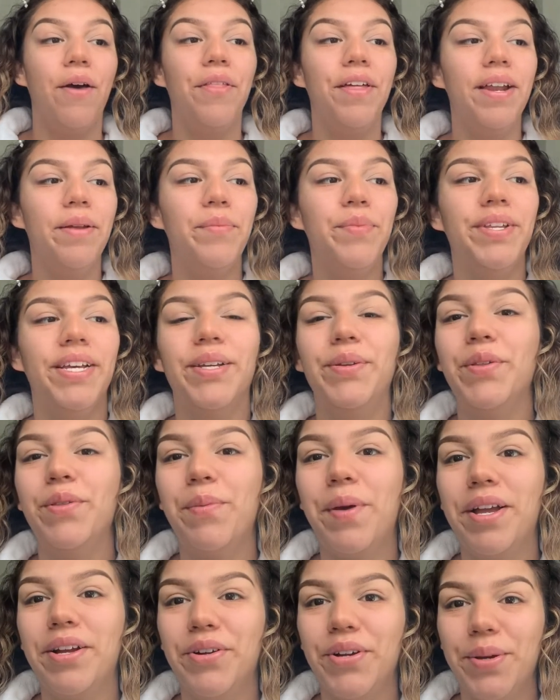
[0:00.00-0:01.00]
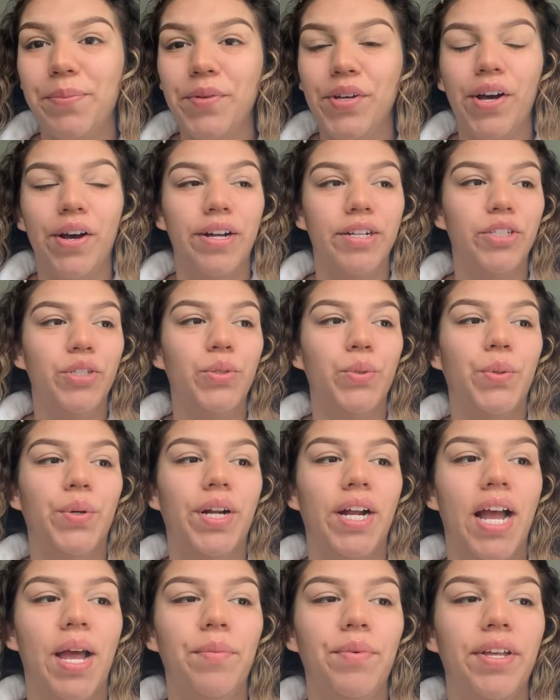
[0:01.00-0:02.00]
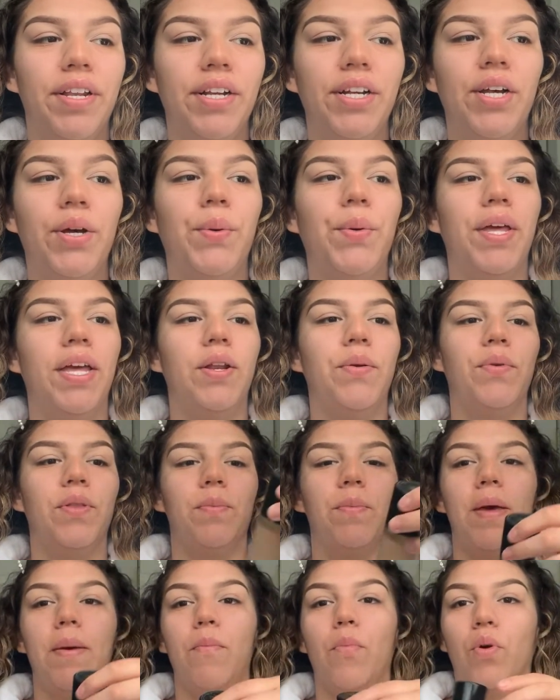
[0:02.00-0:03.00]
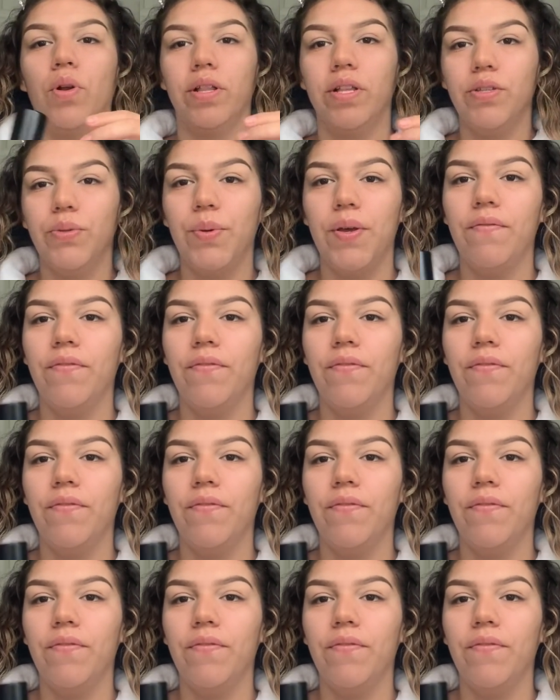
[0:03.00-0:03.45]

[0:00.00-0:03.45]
that I'm done with my cream contour, I'm gonna go in with my Born This Way